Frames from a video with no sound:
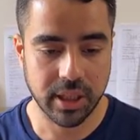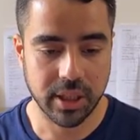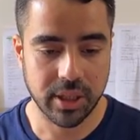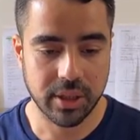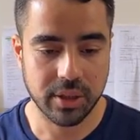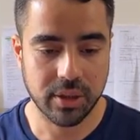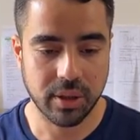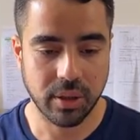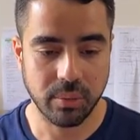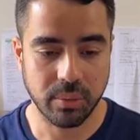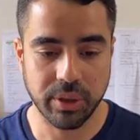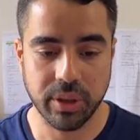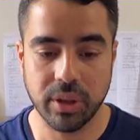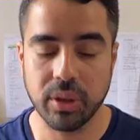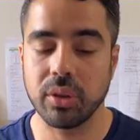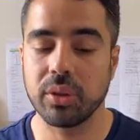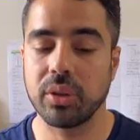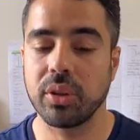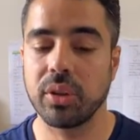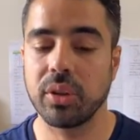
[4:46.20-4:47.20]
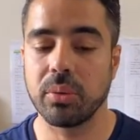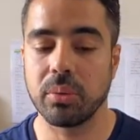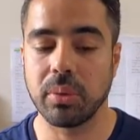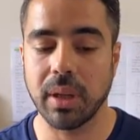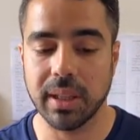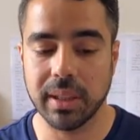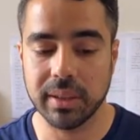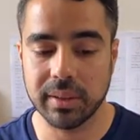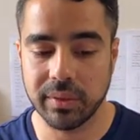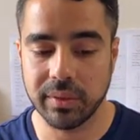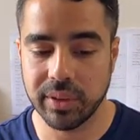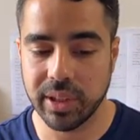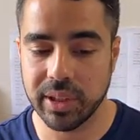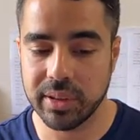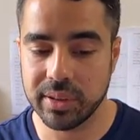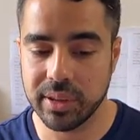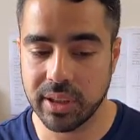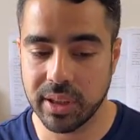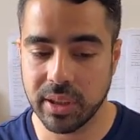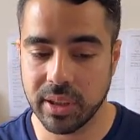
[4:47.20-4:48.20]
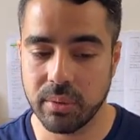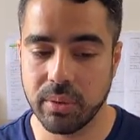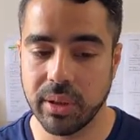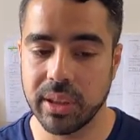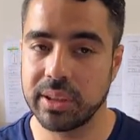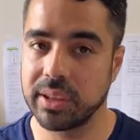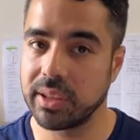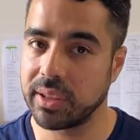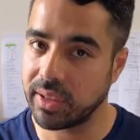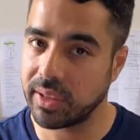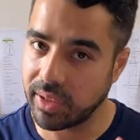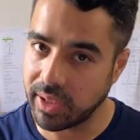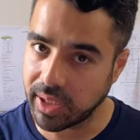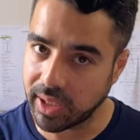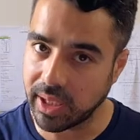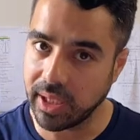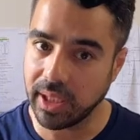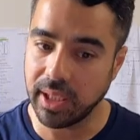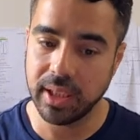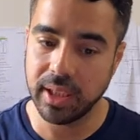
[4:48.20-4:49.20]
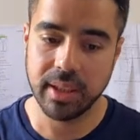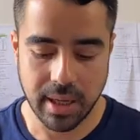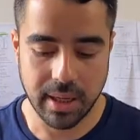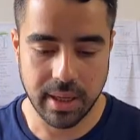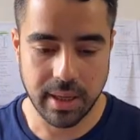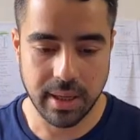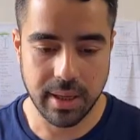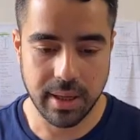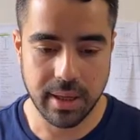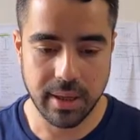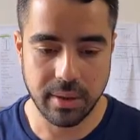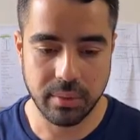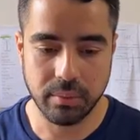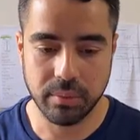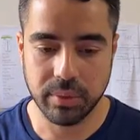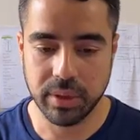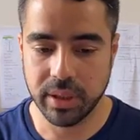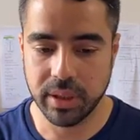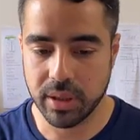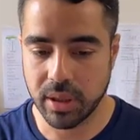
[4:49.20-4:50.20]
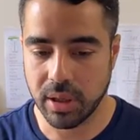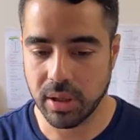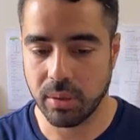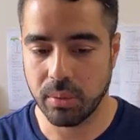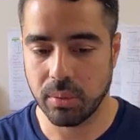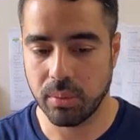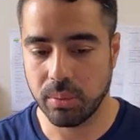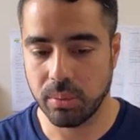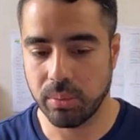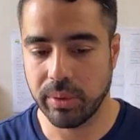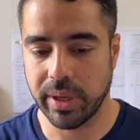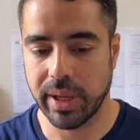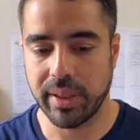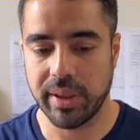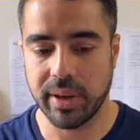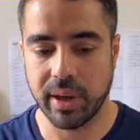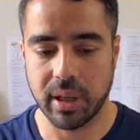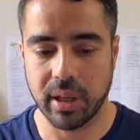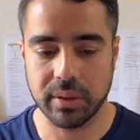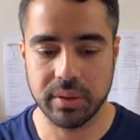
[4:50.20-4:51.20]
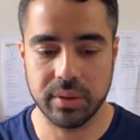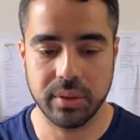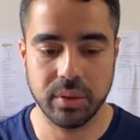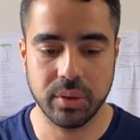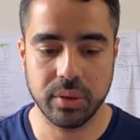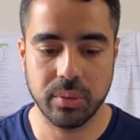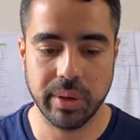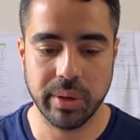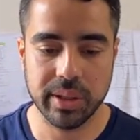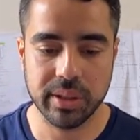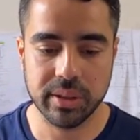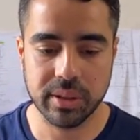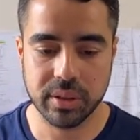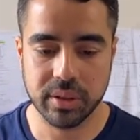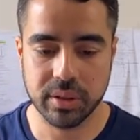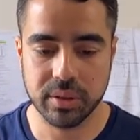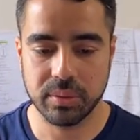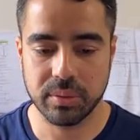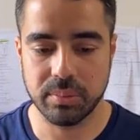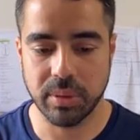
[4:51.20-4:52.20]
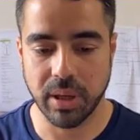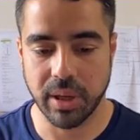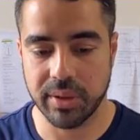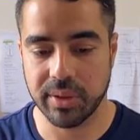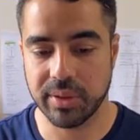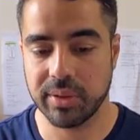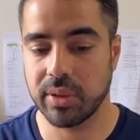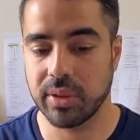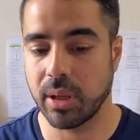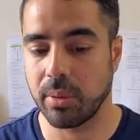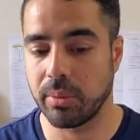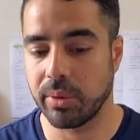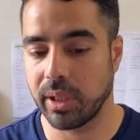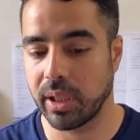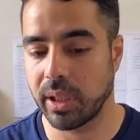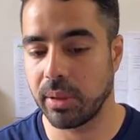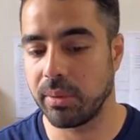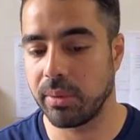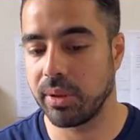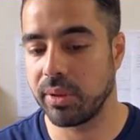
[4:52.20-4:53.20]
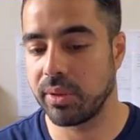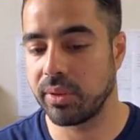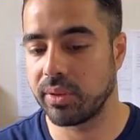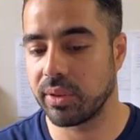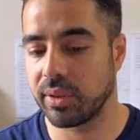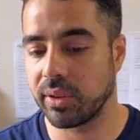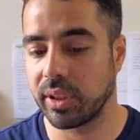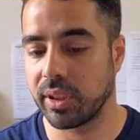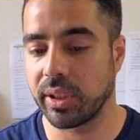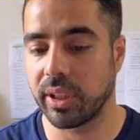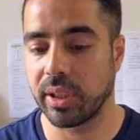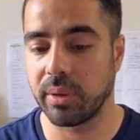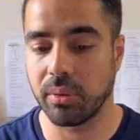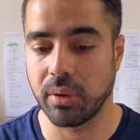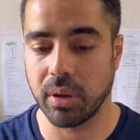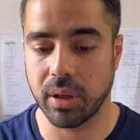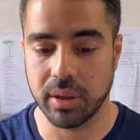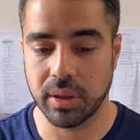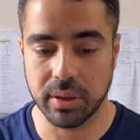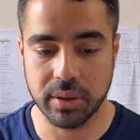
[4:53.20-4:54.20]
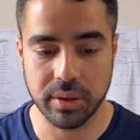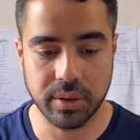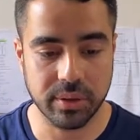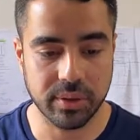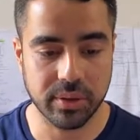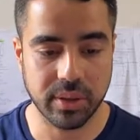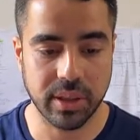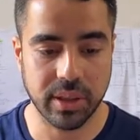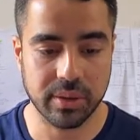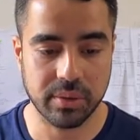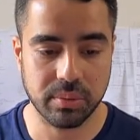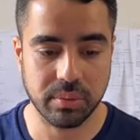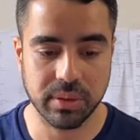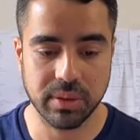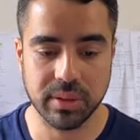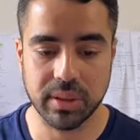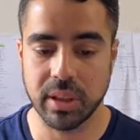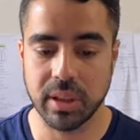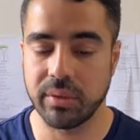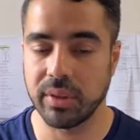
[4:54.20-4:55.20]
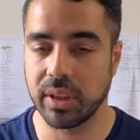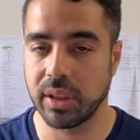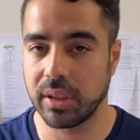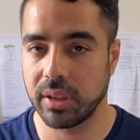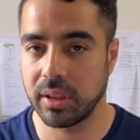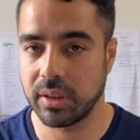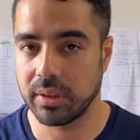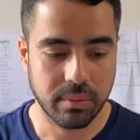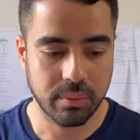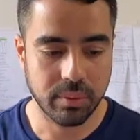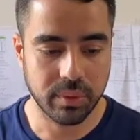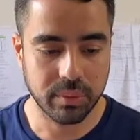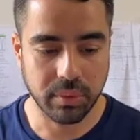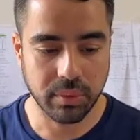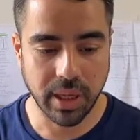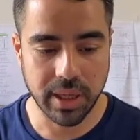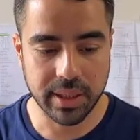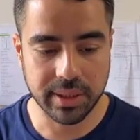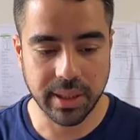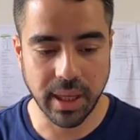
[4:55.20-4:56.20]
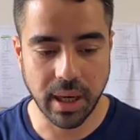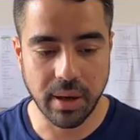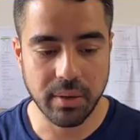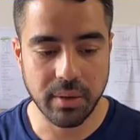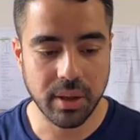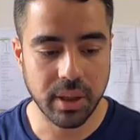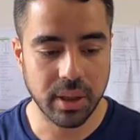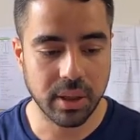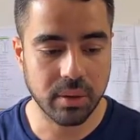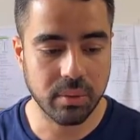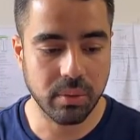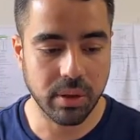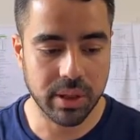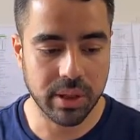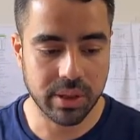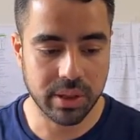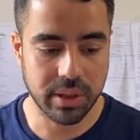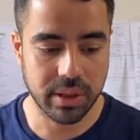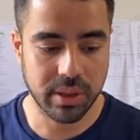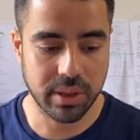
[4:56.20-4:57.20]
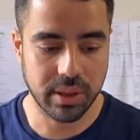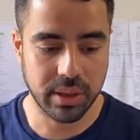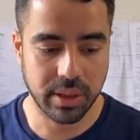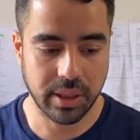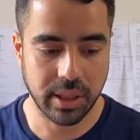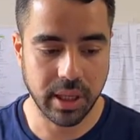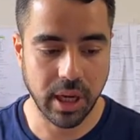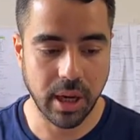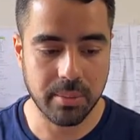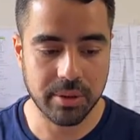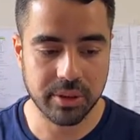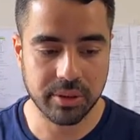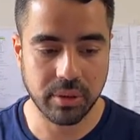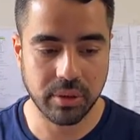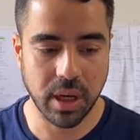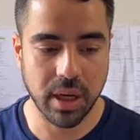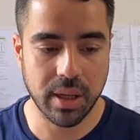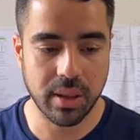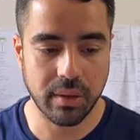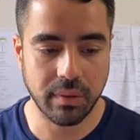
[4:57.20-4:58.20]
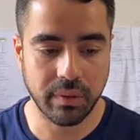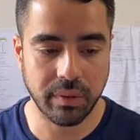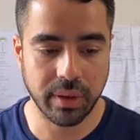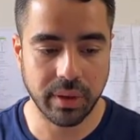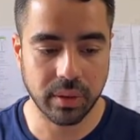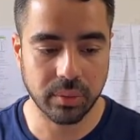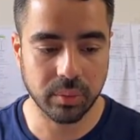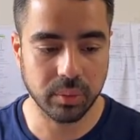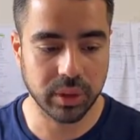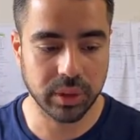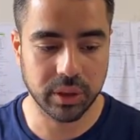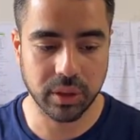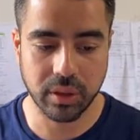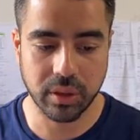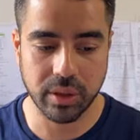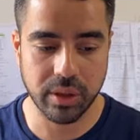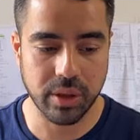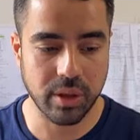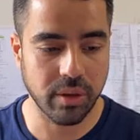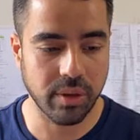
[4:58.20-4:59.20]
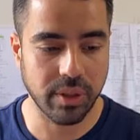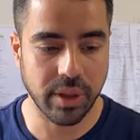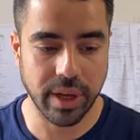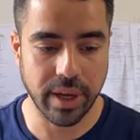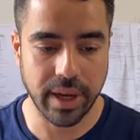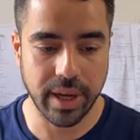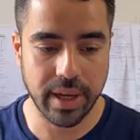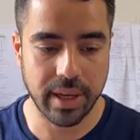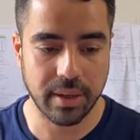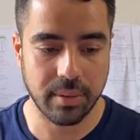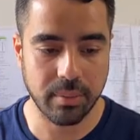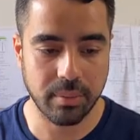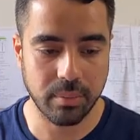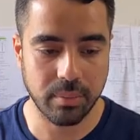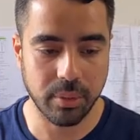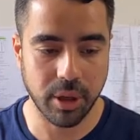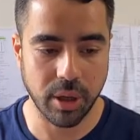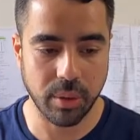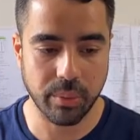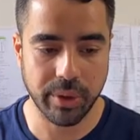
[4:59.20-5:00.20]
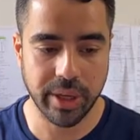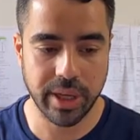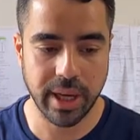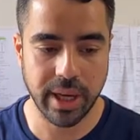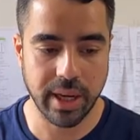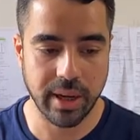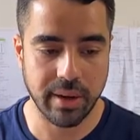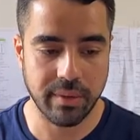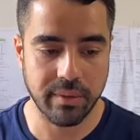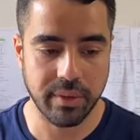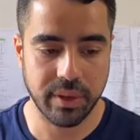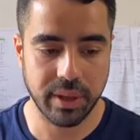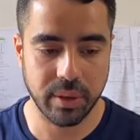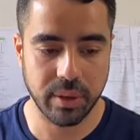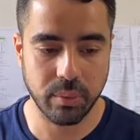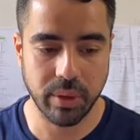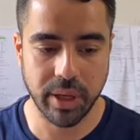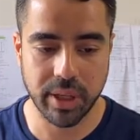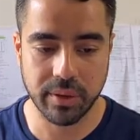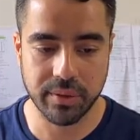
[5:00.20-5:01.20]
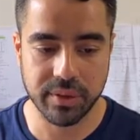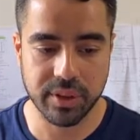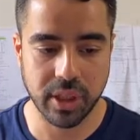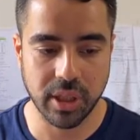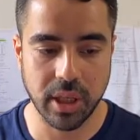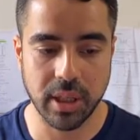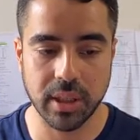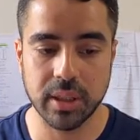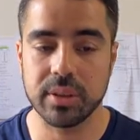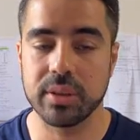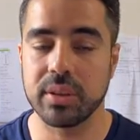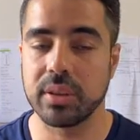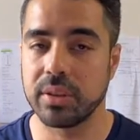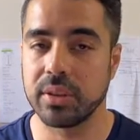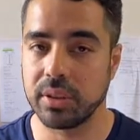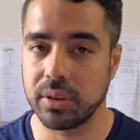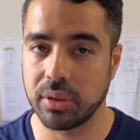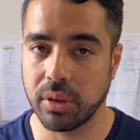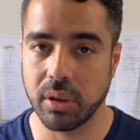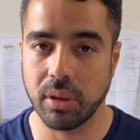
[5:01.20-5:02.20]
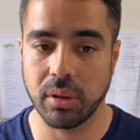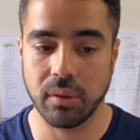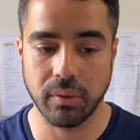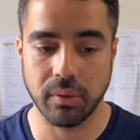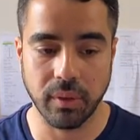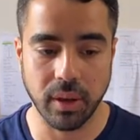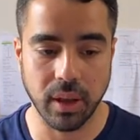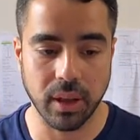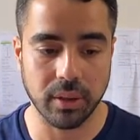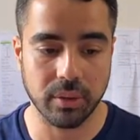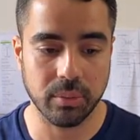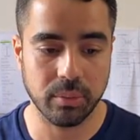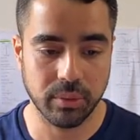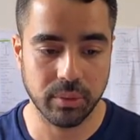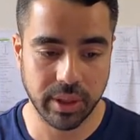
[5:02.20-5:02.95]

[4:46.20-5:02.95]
So we go to the relative density equation, the key, and we know there are 2 equations, but this time we're going to be using the green one because that's what's given. We write down the equation. Gamma dry in the field, we don't know that, but we have the weight of solids and the total volume.